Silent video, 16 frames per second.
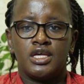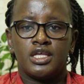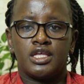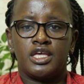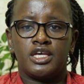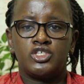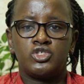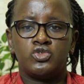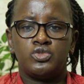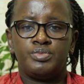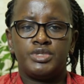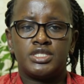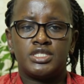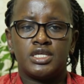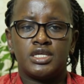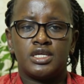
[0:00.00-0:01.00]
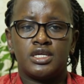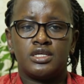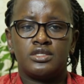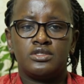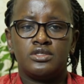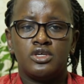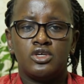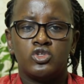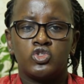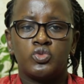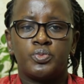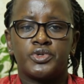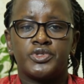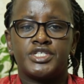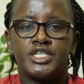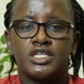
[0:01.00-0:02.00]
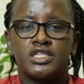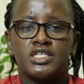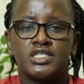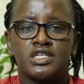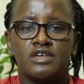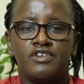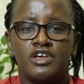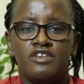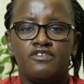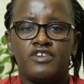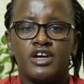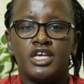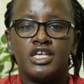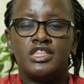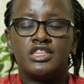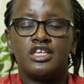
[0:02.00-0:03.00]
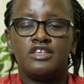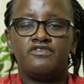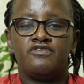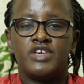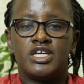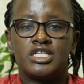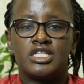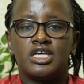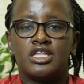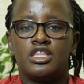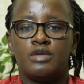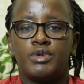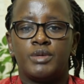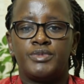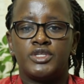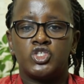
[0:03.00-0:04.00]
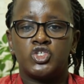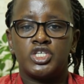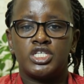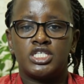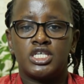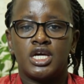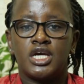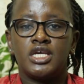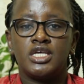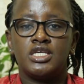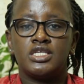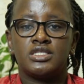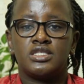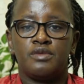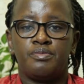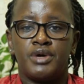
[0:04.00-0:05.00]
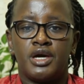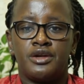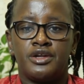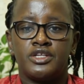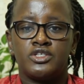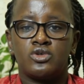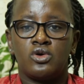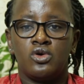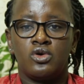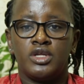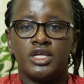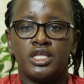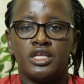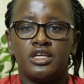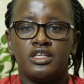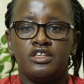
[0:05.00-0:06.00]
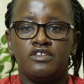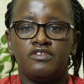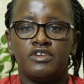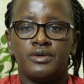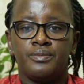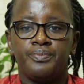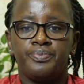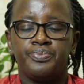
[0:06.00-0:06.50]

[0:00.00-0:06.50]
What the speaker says: Care should be taken to protect the survivor in the event that the perpetrator is the parent or caregiver.